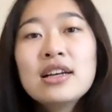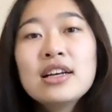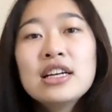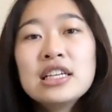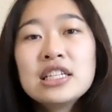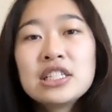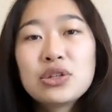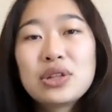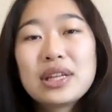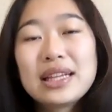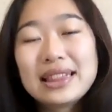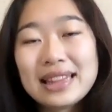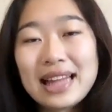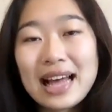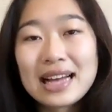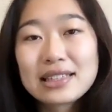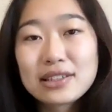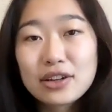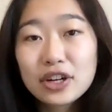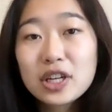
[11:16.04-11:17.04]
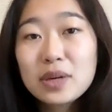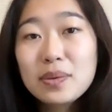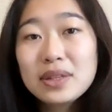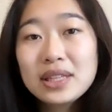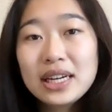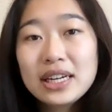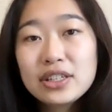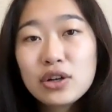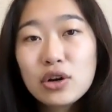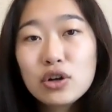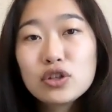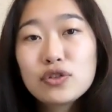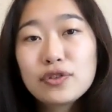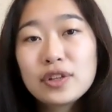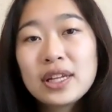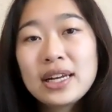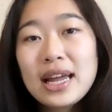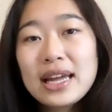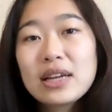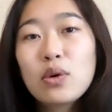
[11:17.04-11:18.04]
So the last argument that I chose for the
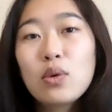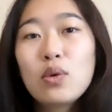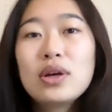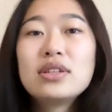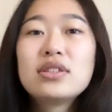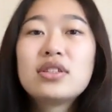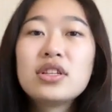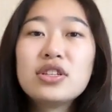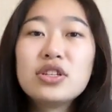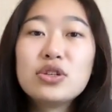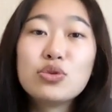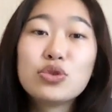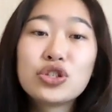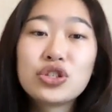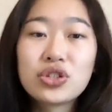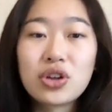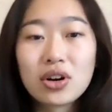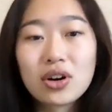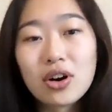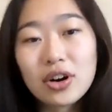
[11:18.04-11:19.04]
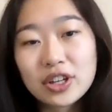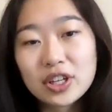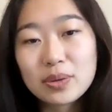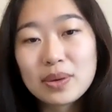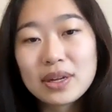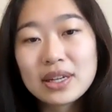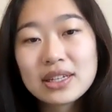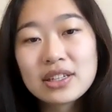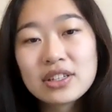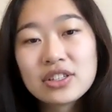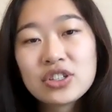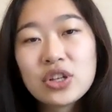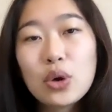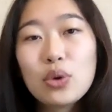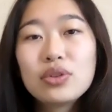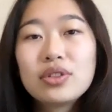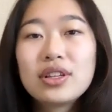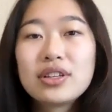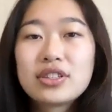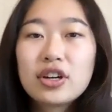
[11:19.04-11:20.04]
neg is the new START argument. So
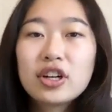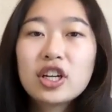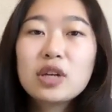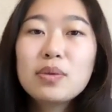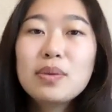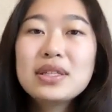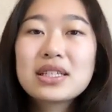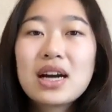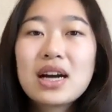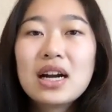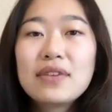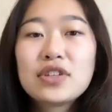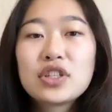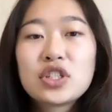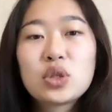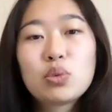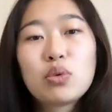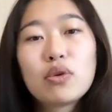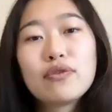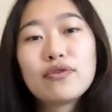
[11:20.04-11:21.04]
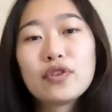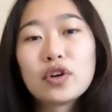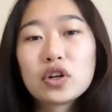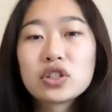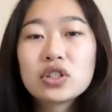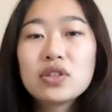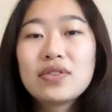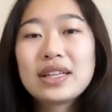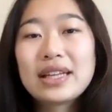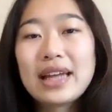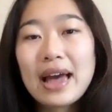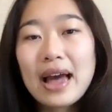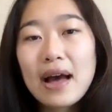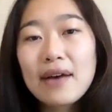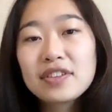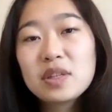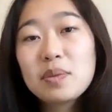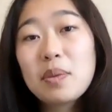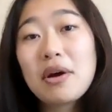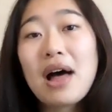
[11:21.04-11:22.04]
this argument's kind of just the reverse of the
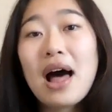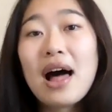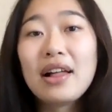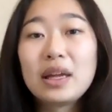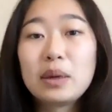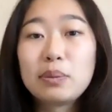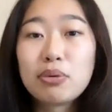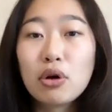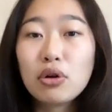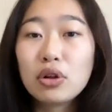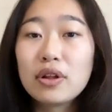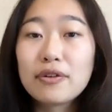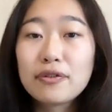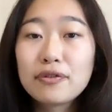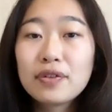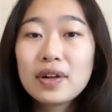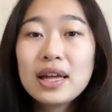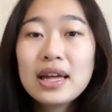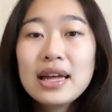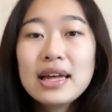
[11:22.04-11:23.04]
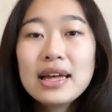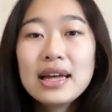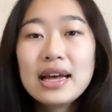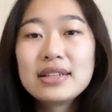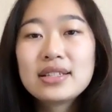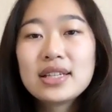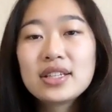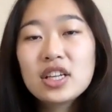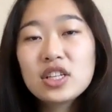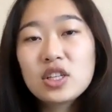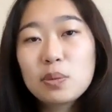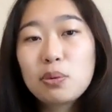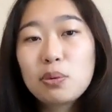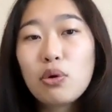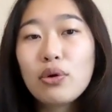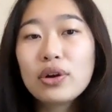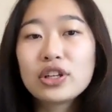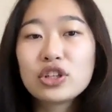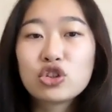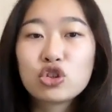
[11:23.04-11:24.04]
AFs about allied prolif. It says that
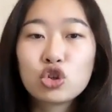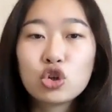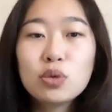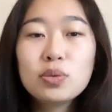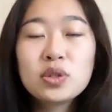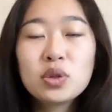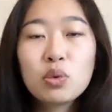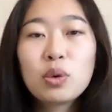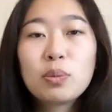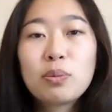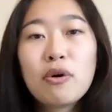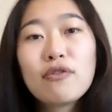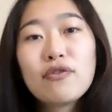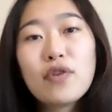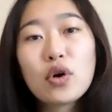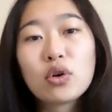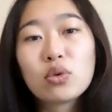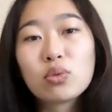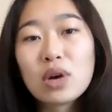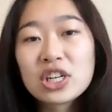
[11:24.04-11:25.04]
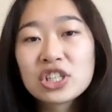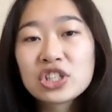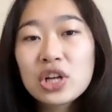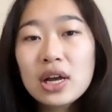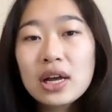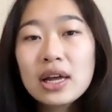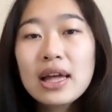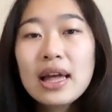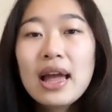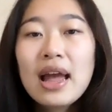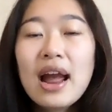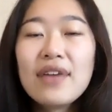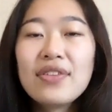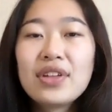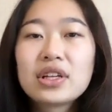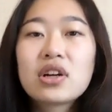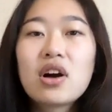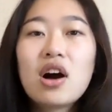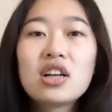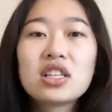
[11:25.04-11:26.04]
deploying troops would provoke Russia and
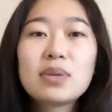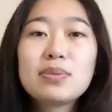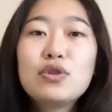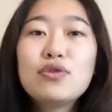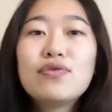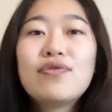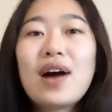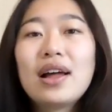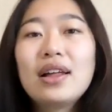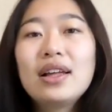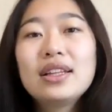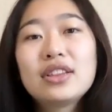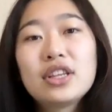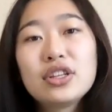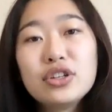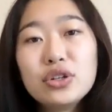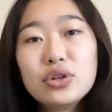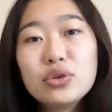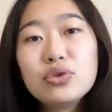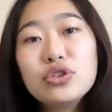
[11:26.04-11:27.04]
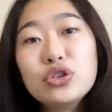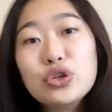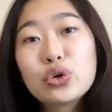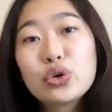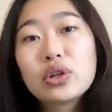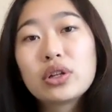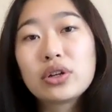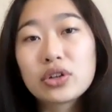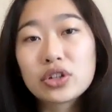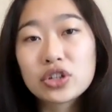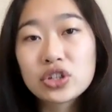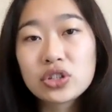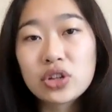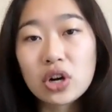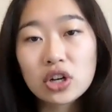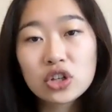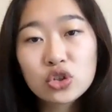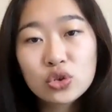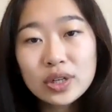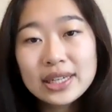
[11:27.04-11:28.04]
then cause them to violate the new nuclear
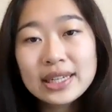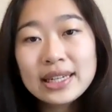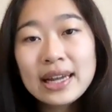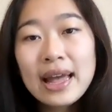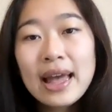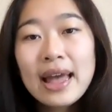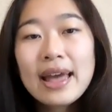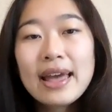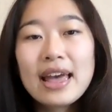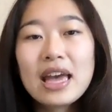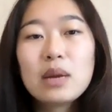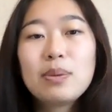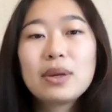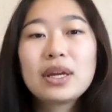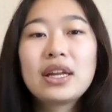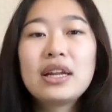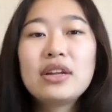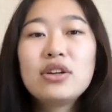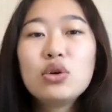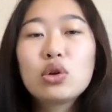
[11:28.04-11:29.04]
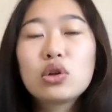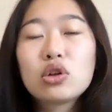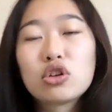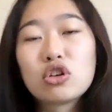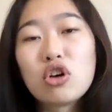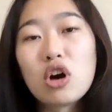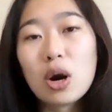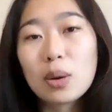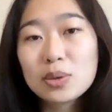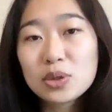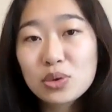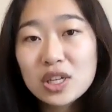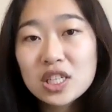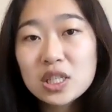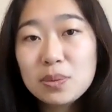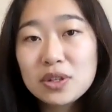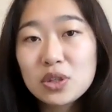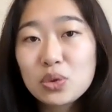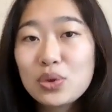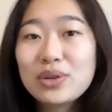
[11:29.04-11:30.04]
START treaty and begin a nuclear arms race
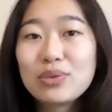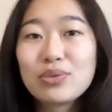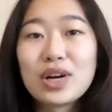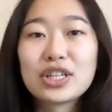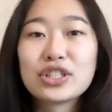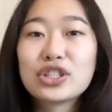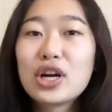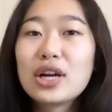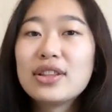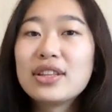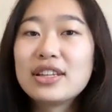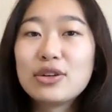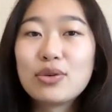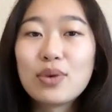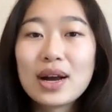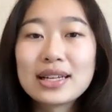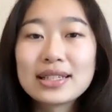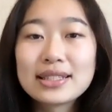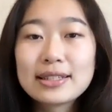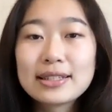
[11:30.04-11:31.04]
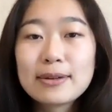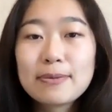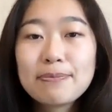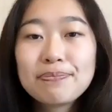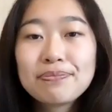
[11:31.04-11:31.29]
between Russia and the US.